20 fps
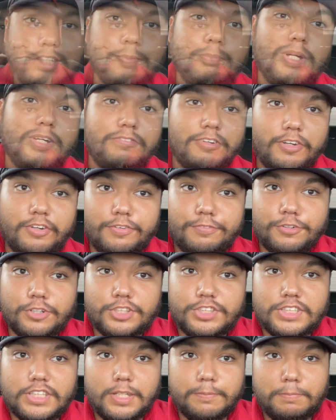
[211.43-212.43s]
This is my very
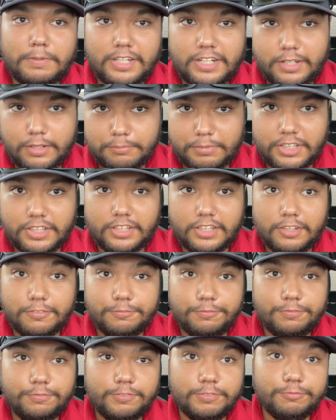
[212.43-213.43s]
first tip that I'm going to give
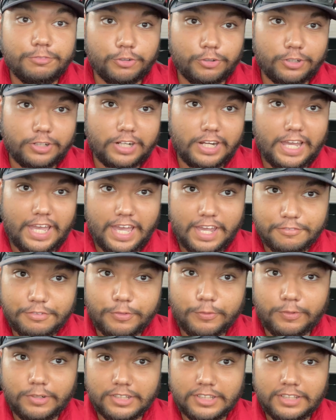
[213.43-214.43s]
for
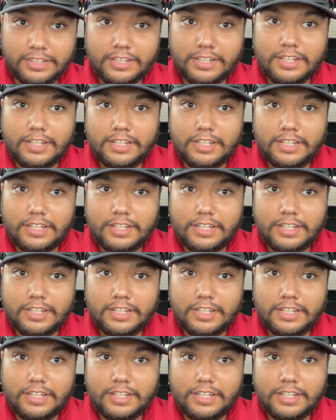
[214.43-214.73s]
everyone